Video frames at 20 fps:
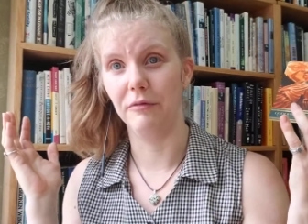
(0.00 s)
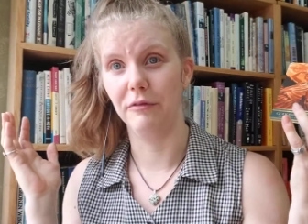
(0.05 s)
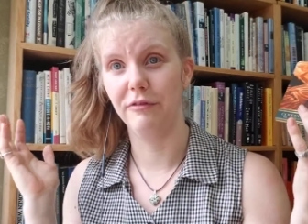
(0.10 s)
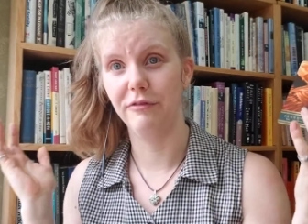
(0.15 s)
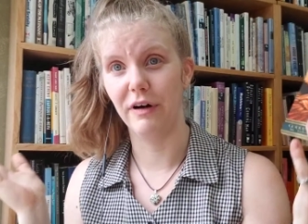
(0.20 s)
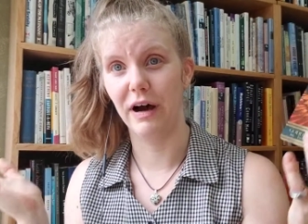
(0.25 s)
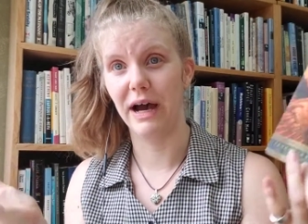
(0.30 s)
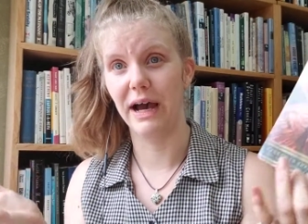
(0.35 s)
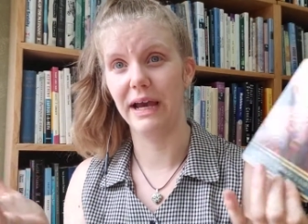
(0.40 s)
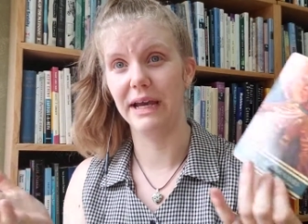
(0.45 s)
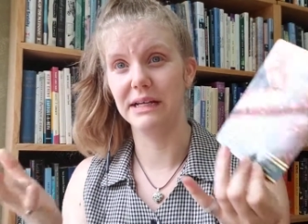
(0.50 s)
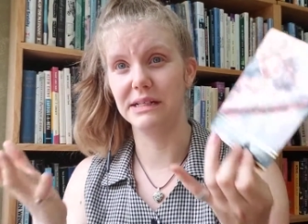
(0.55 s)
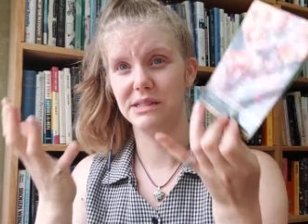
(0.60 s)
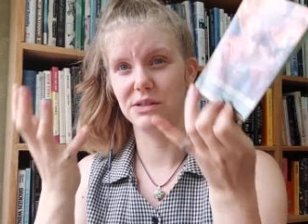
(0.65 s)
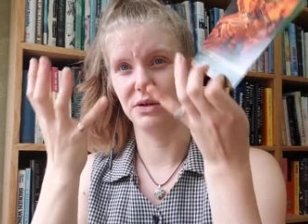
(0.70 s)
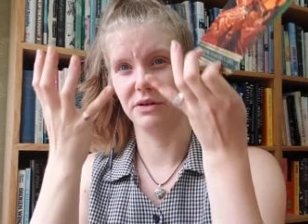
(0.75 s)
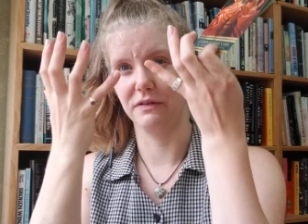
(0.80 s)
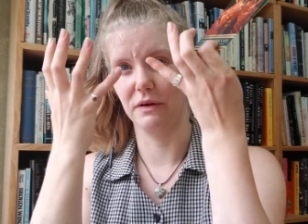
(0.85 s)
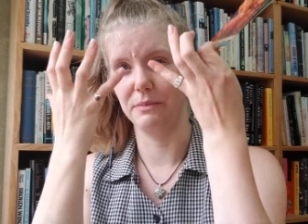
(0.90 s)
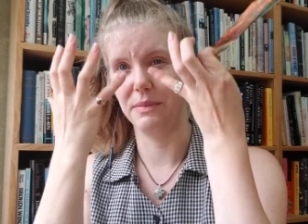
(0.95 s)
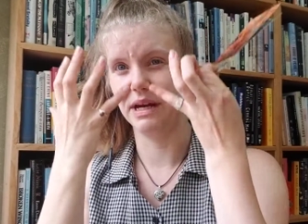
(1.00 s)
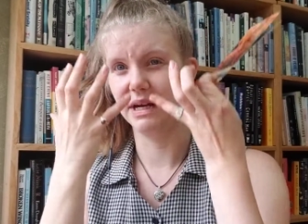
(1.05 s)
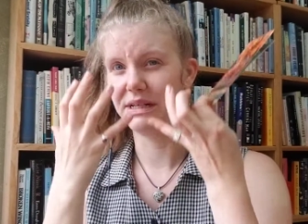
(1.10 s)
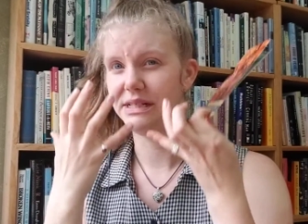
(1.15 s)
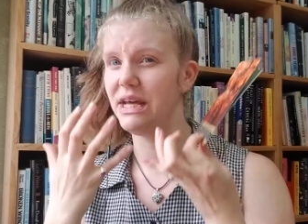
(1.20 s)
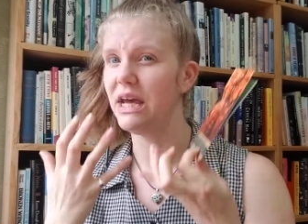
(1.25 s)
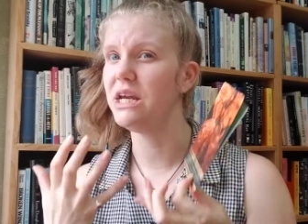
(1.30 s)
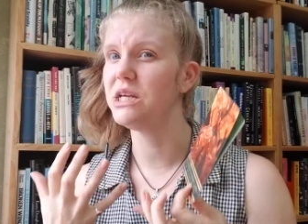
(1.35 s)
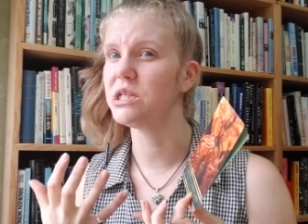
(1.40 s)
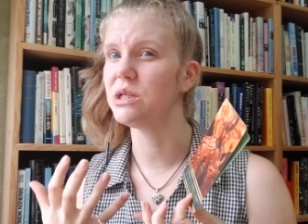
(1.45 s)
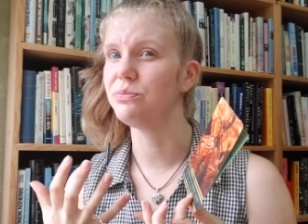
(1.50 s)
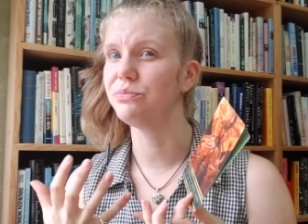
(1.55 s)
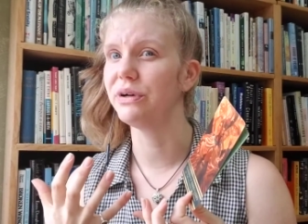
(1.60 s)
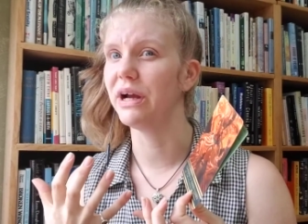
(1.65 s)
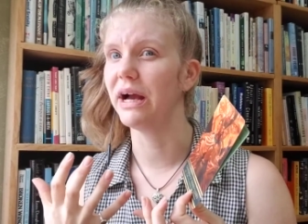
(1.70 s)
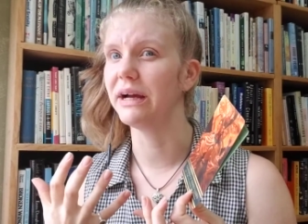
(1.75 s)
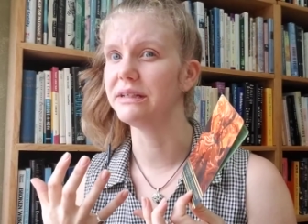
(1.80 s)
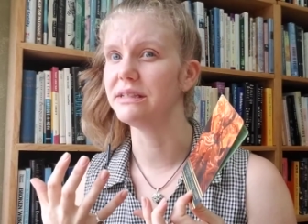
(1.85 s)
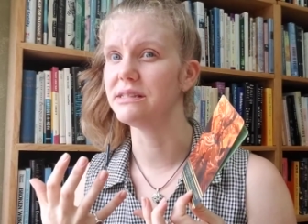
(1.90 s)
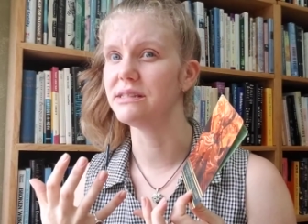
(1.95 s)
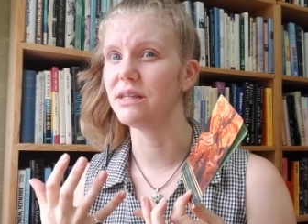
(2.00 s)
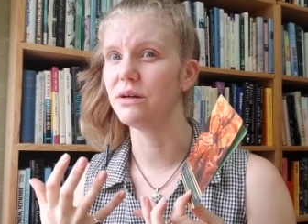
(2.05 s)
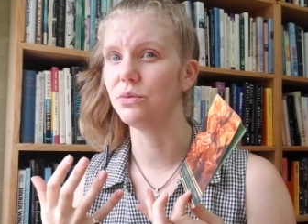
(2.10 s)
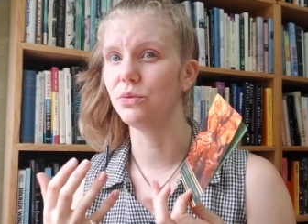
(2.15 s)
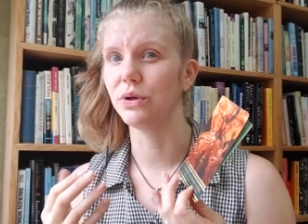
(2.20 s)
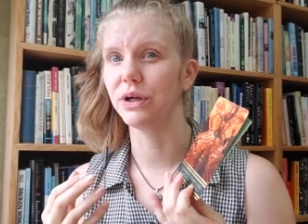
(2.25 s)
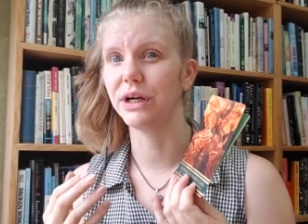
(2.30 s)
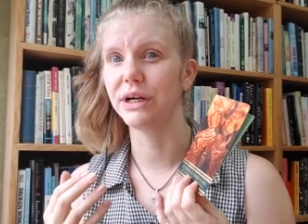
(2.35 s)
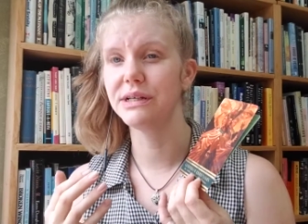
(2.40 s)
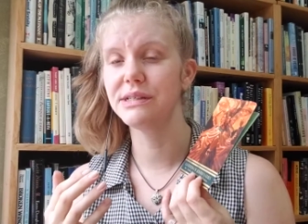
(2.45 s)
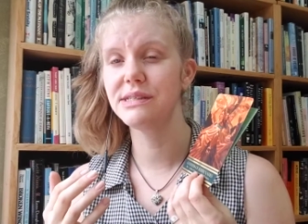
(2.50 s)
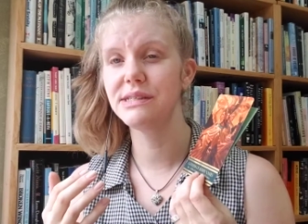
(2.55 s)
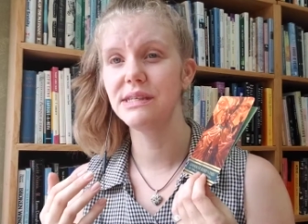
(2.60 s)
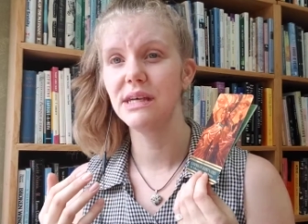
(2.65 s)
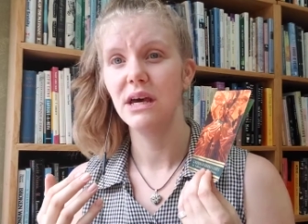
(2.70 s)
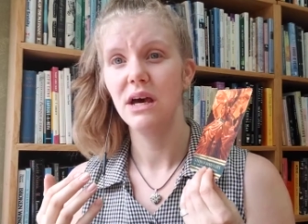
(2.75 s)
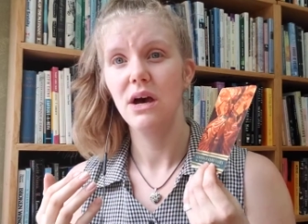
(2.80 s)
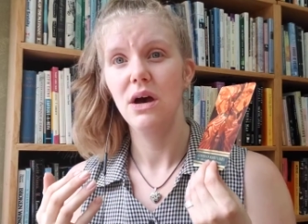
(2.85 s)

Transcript: find sort of a meditation practice that works,